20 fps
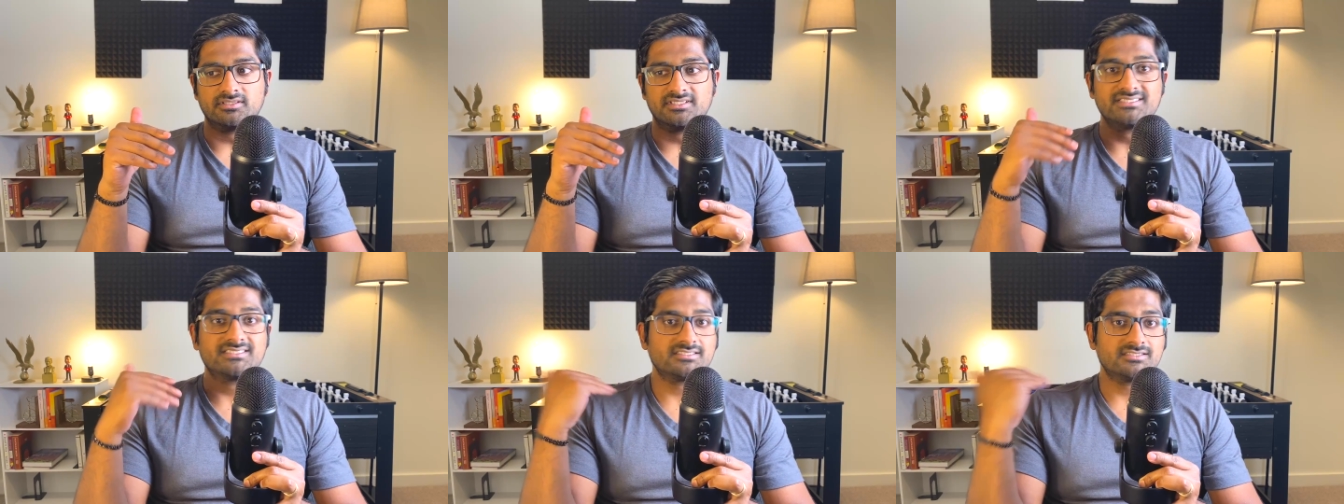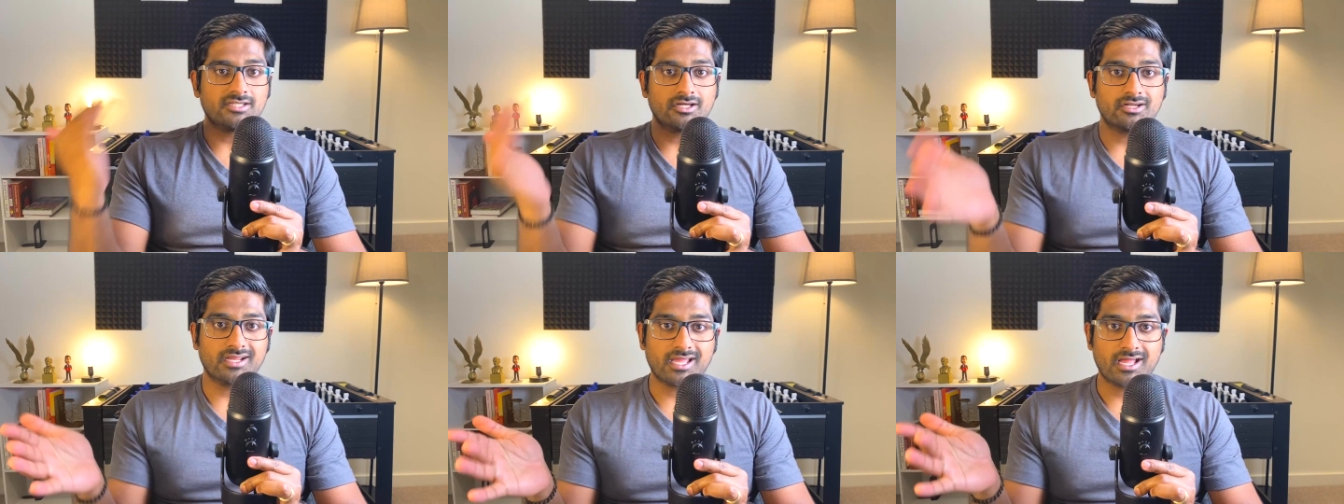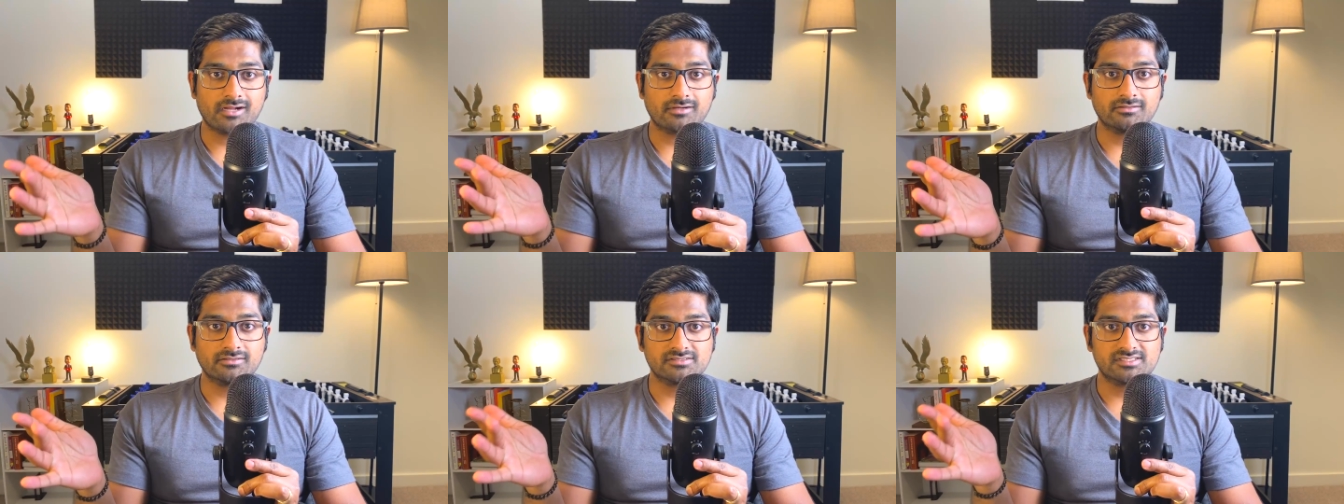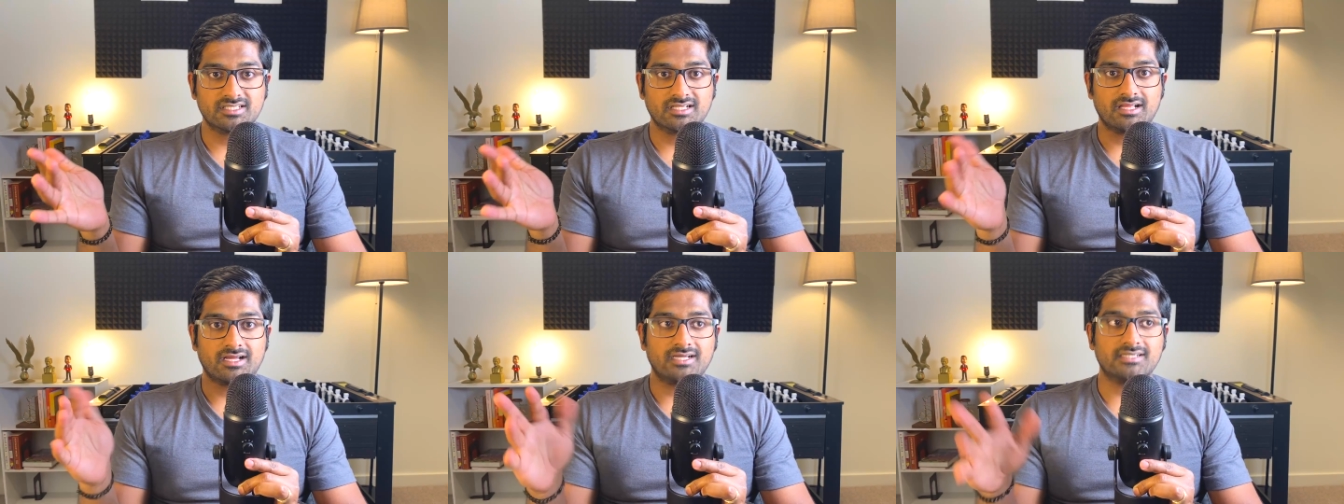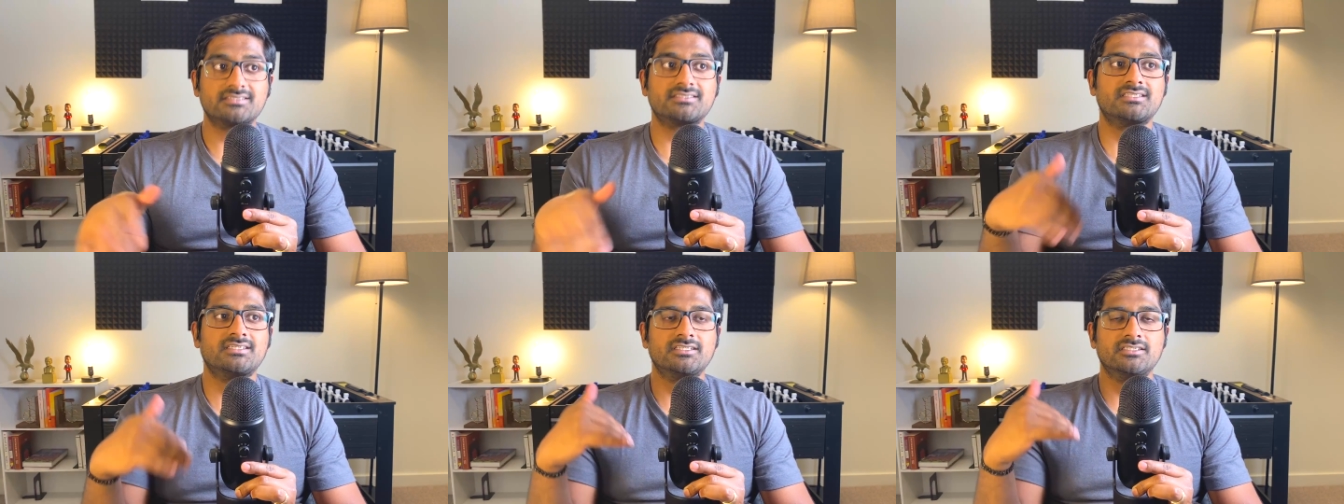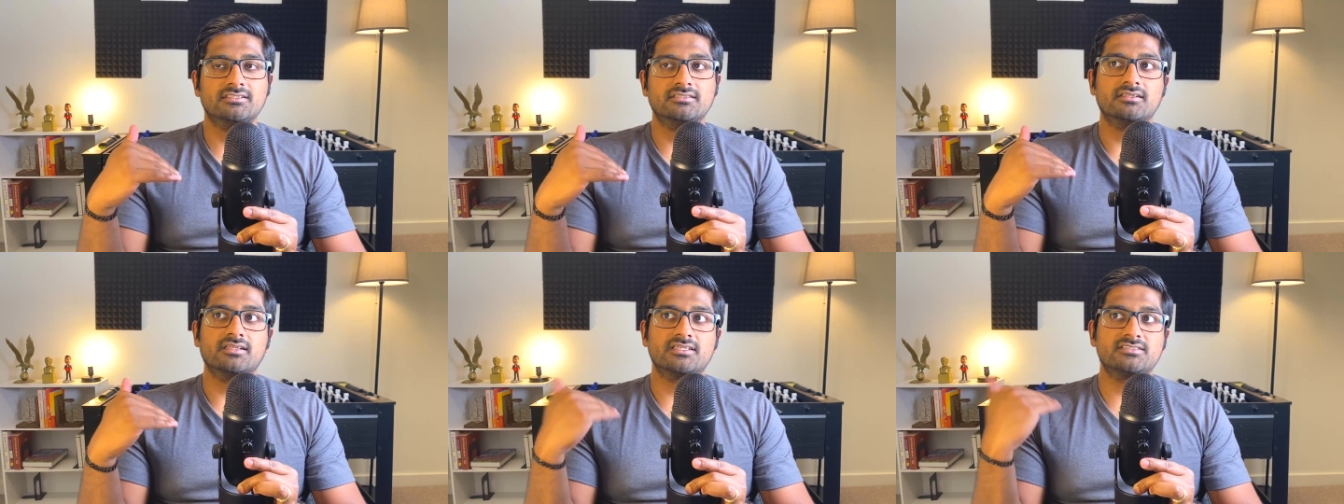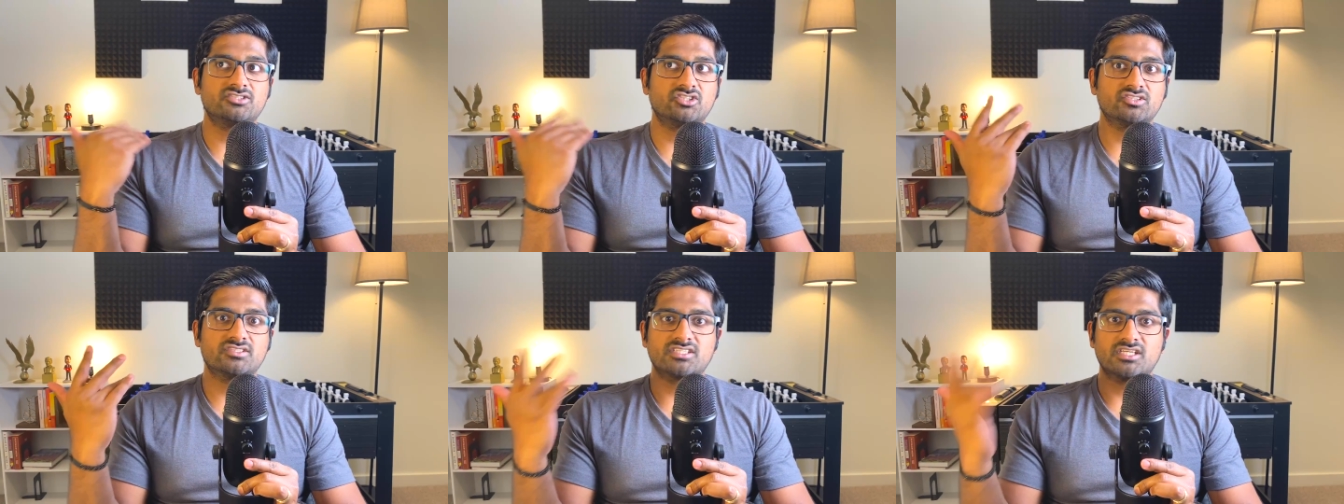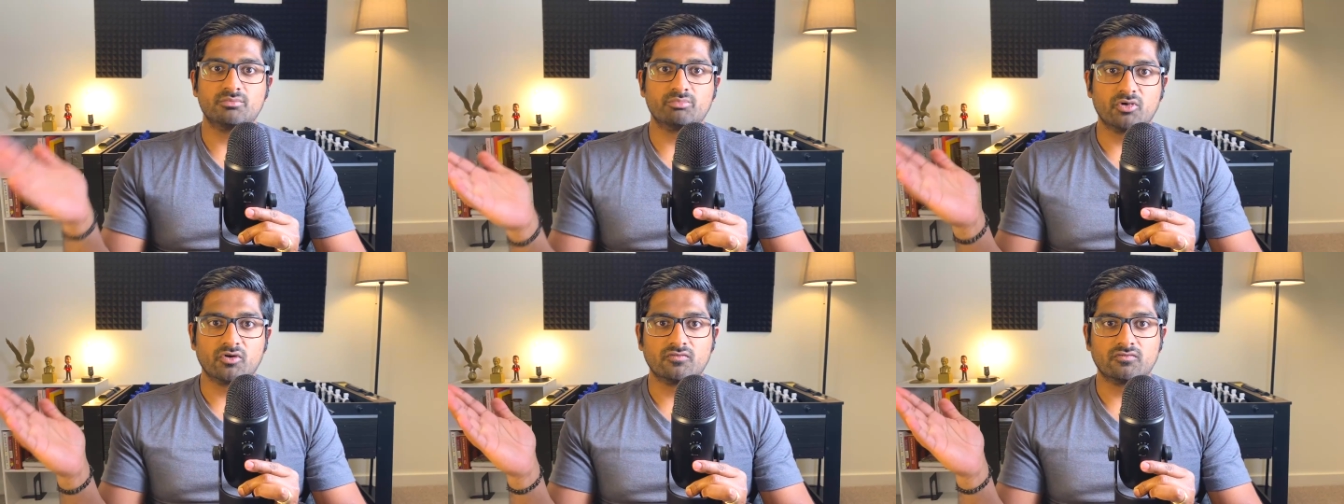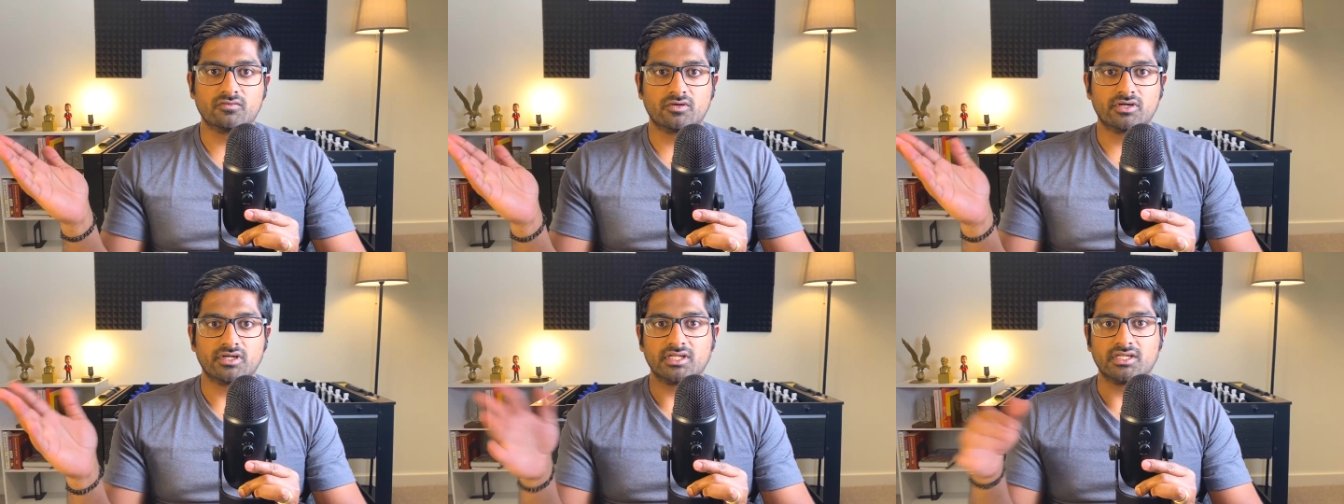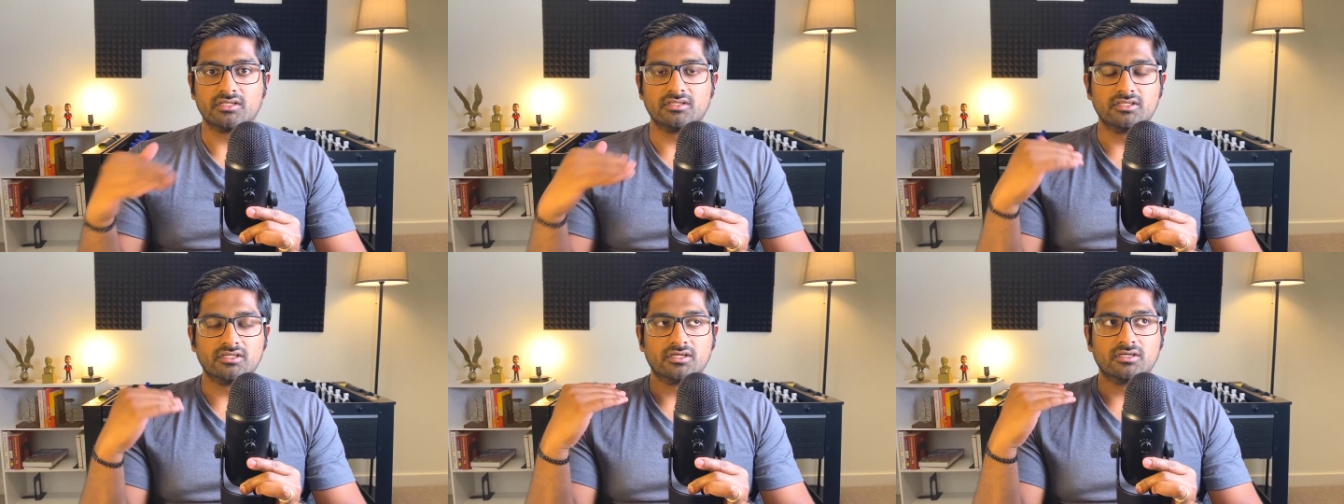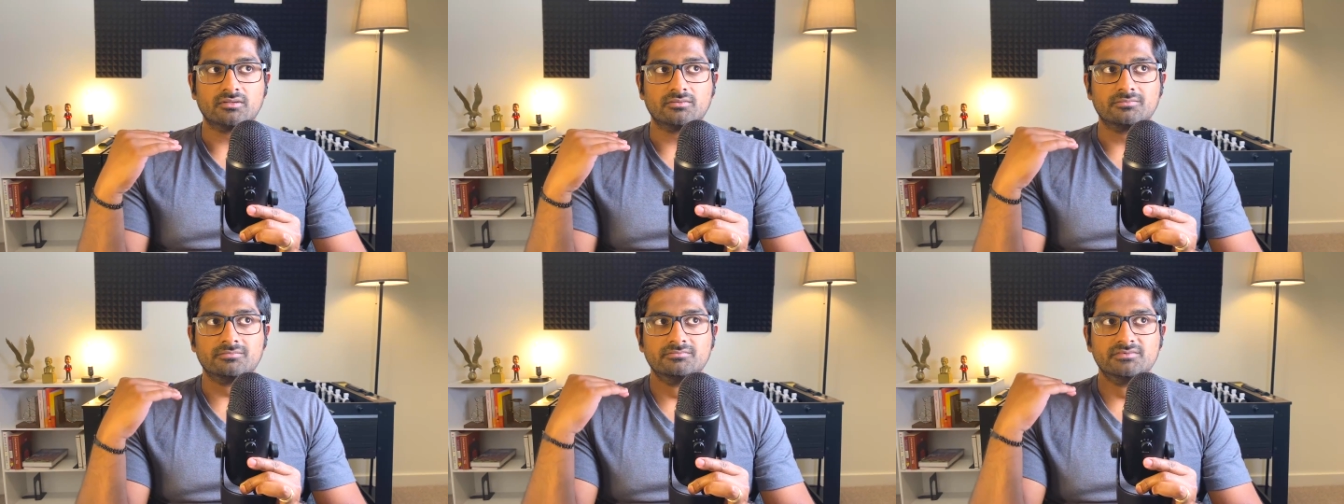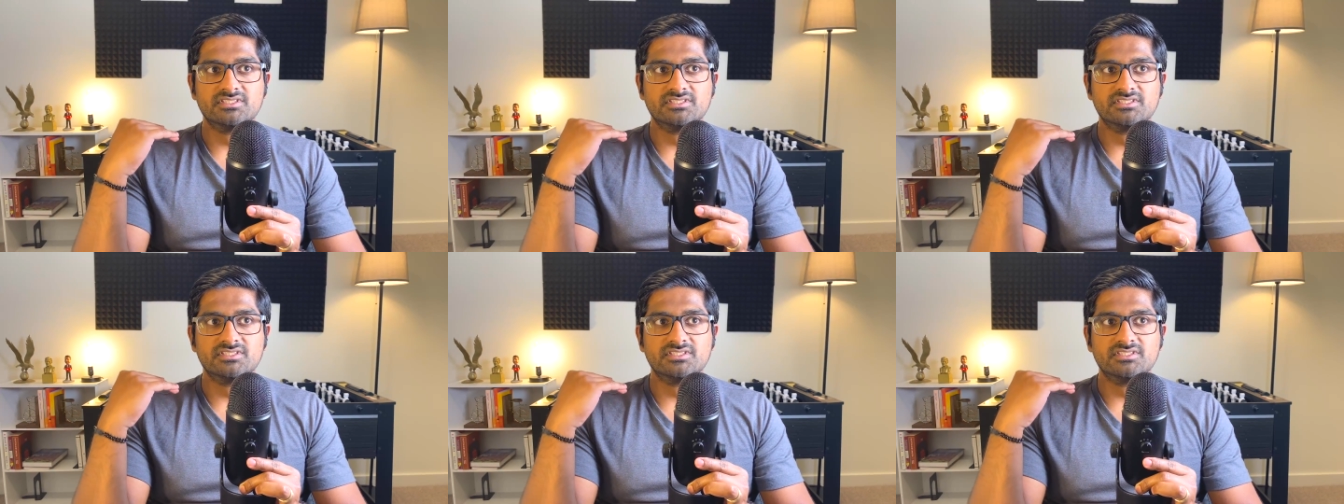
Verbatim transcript: this is not a calculus class let's just skip over it, you know,